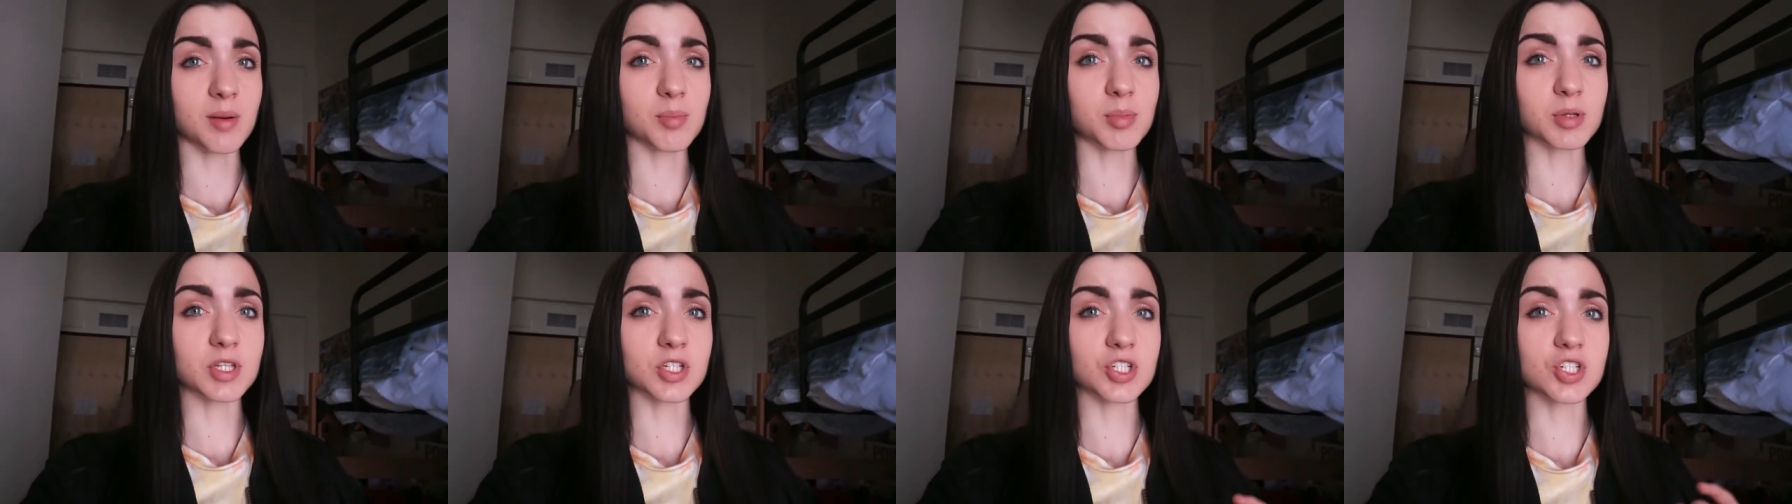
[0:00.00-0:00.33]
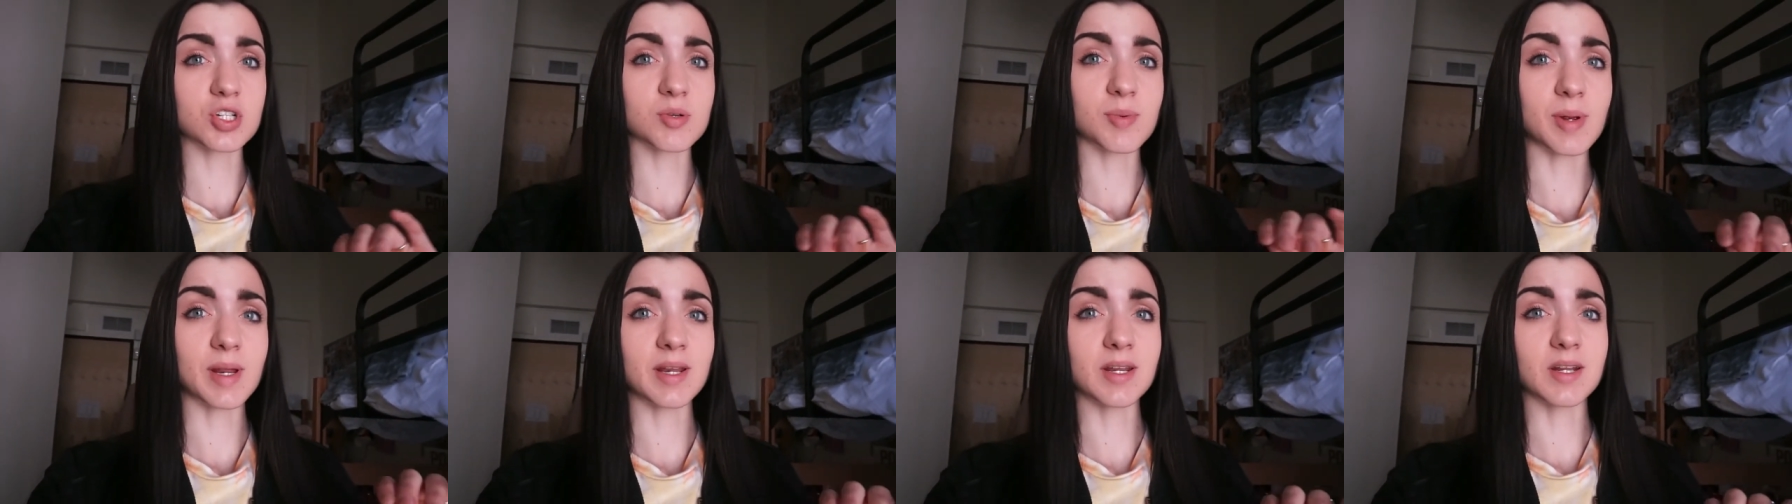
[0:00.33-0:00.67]
but then
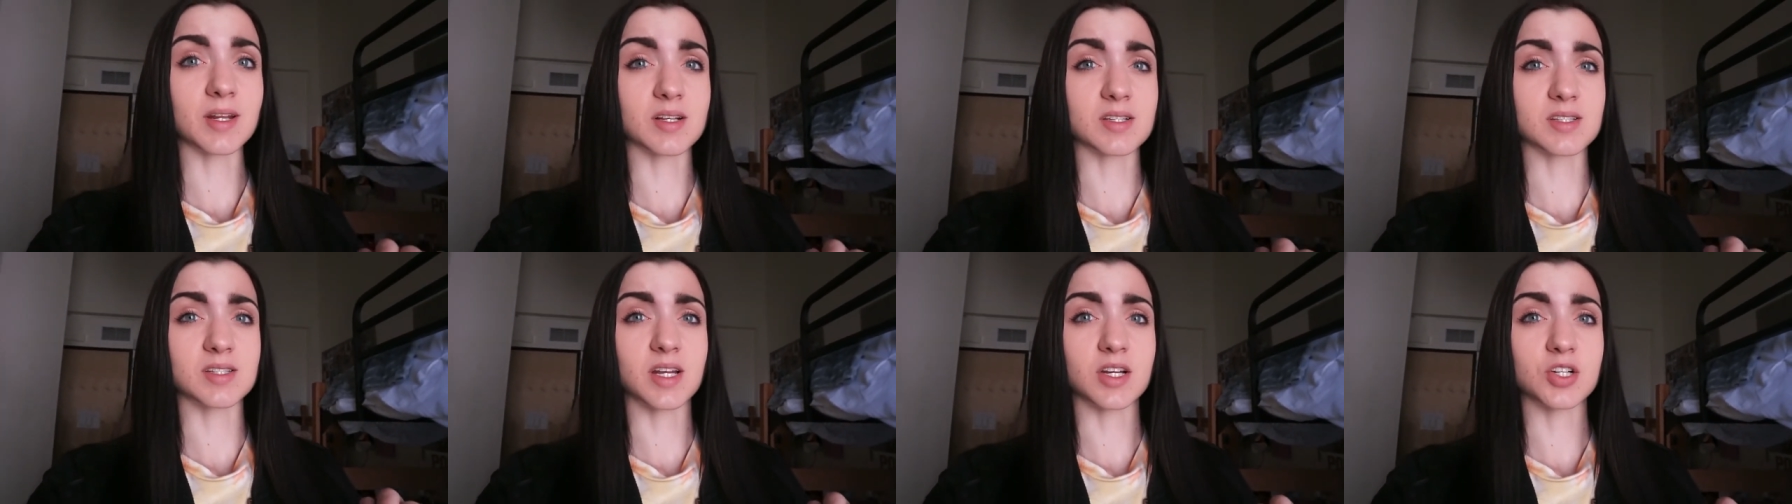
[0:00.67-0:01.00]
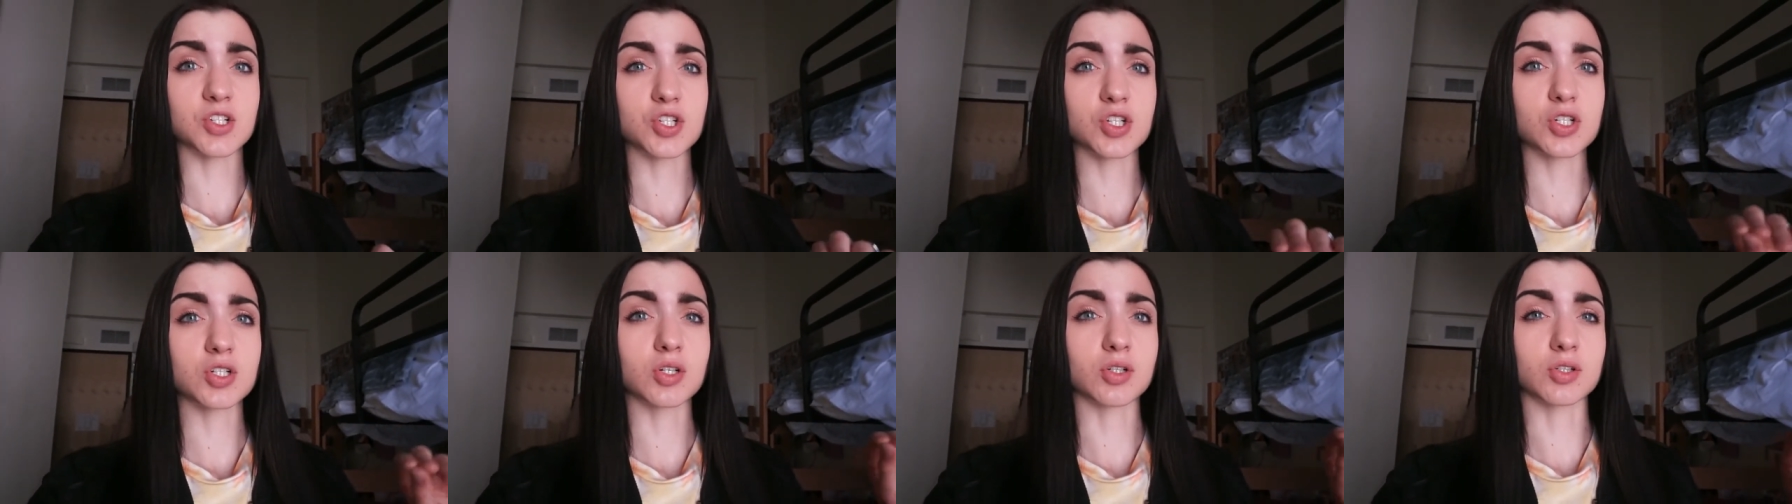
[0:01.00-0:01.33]
she made an
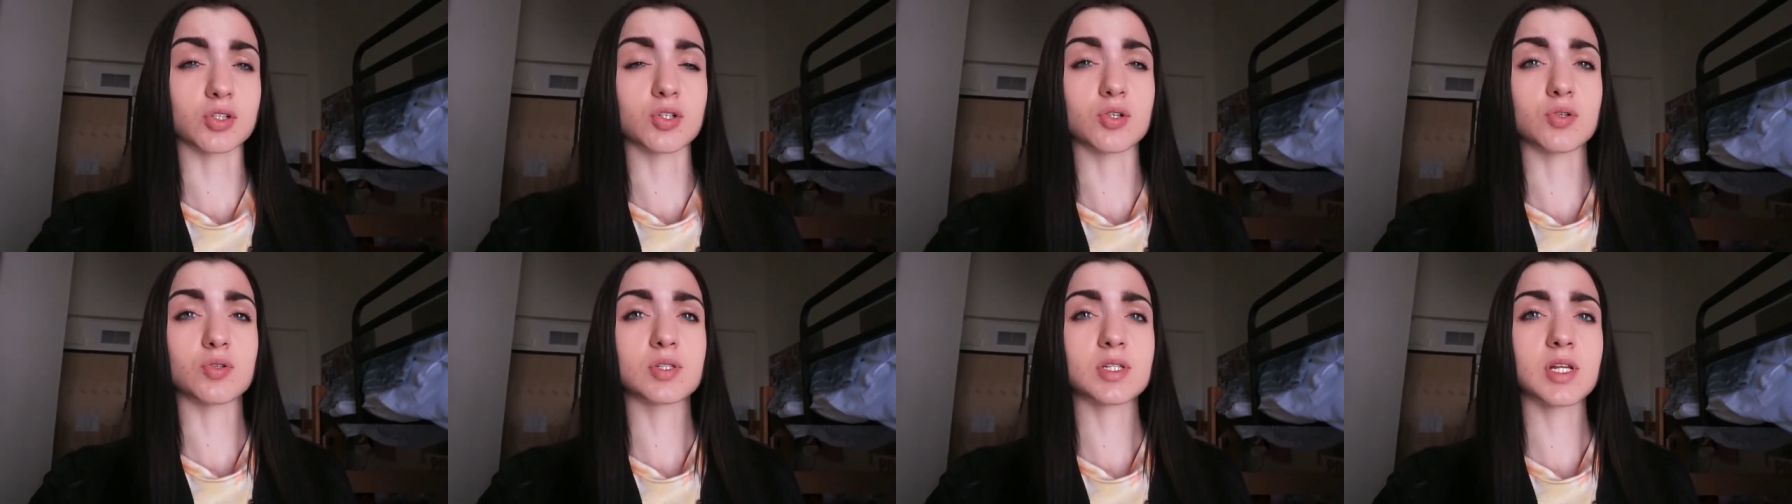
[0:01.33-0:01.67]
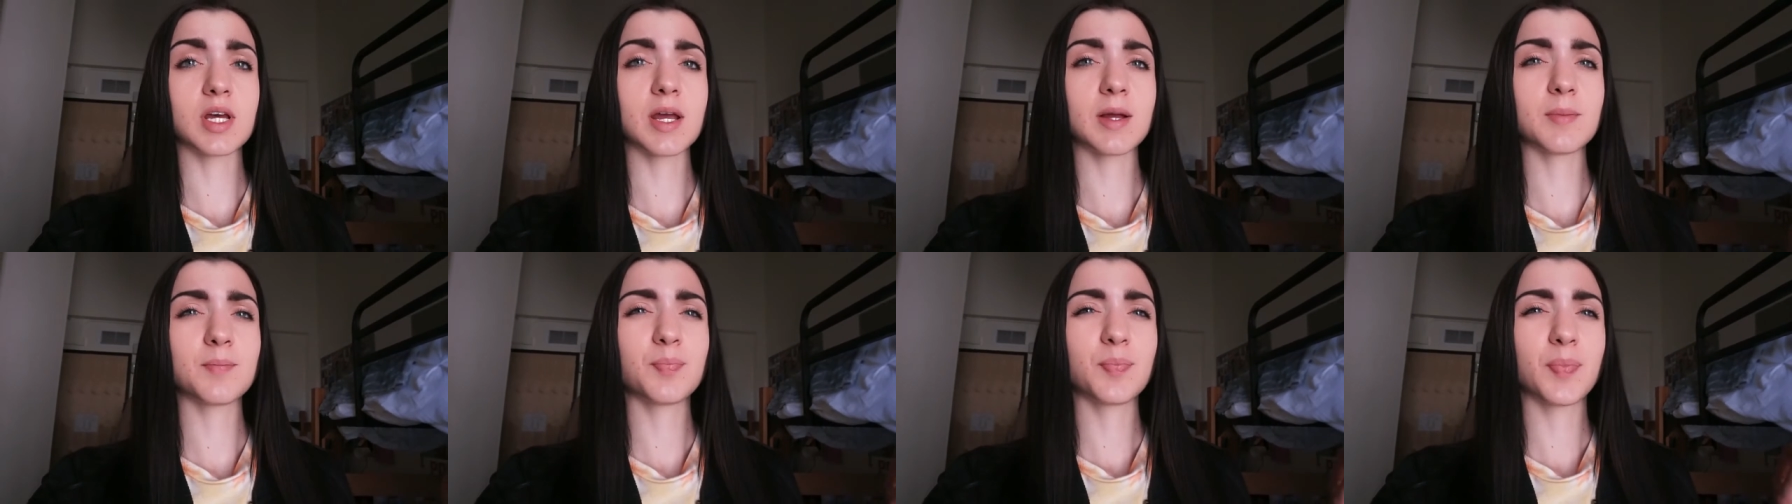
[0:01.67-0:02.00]
extension till
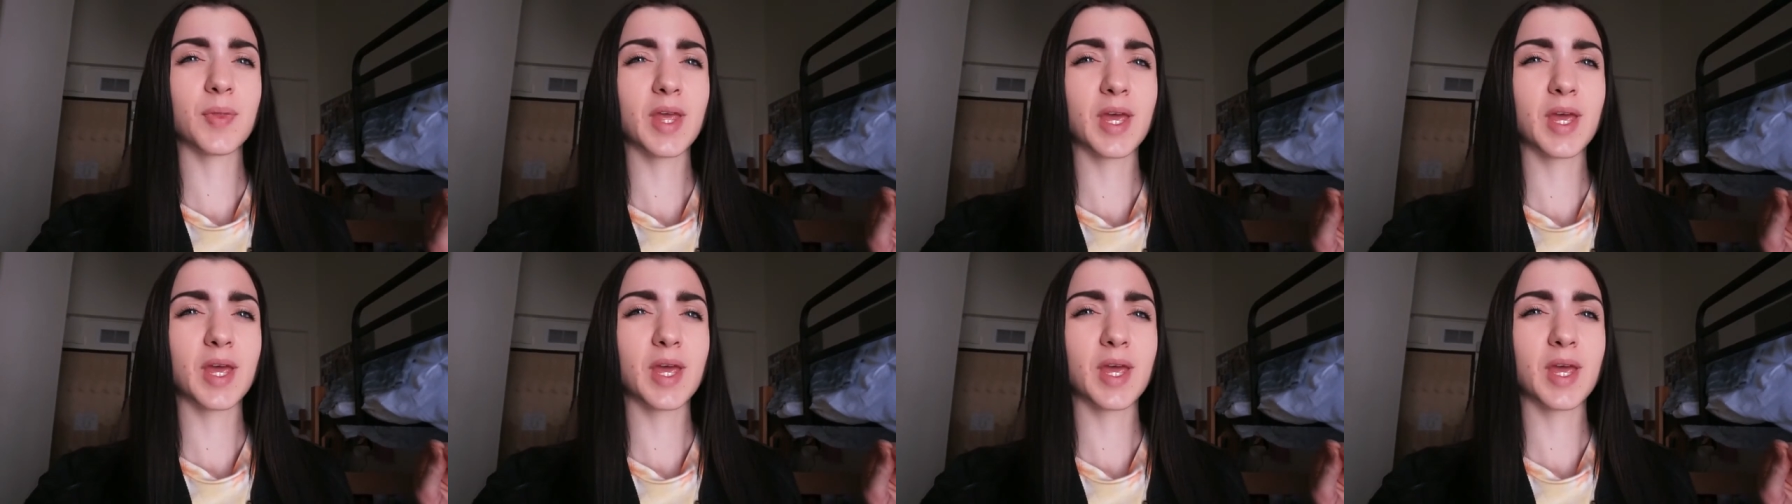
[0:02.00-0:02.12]
Tuesday.